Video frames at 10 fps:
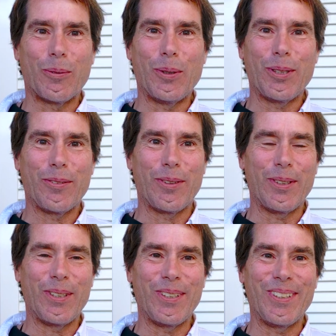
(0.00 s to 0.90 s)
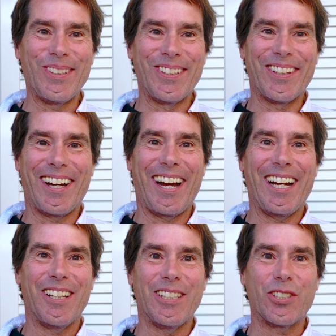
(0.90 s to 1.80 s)
one of the, the
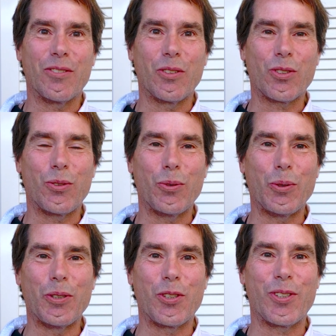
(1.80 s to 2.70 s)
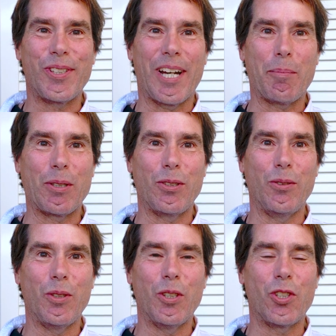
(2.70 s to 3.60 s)
highlights of the school is just the
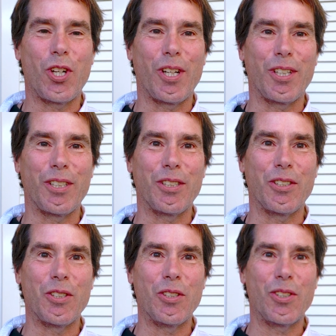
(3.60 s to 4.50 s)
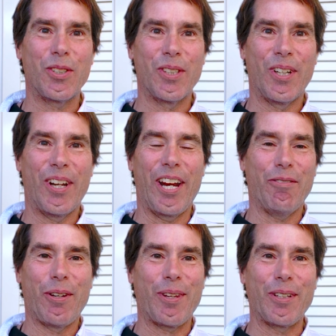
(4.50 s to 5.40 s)
opportunity to change
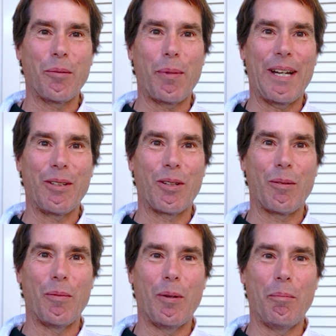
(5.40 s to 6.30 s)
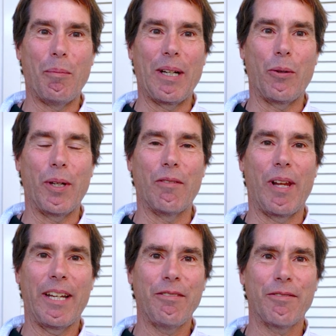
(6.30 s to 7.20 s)
everything about my way of
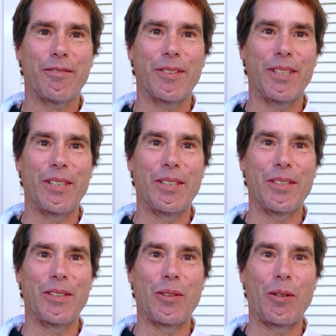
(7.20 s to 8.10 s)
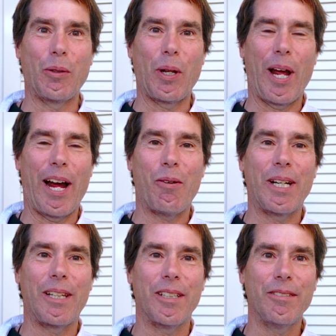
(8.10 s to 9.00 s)
life and how
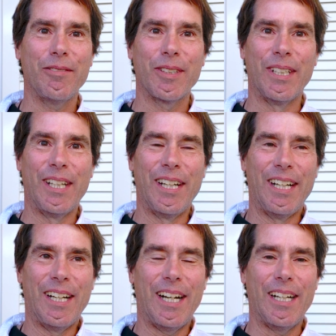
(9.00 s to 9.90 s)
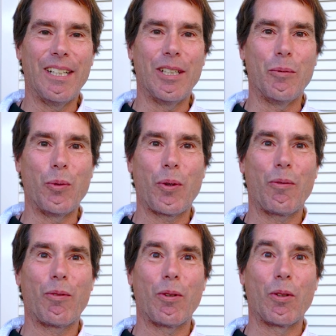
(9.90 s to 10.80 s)
I live uh, with
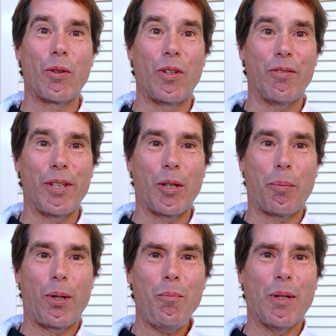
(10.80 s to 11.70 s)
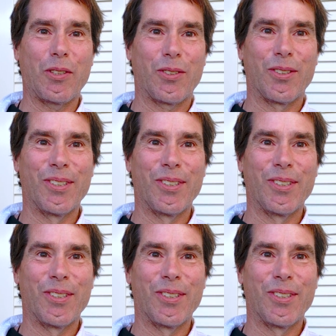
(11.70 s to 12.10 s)
giving it a purpose.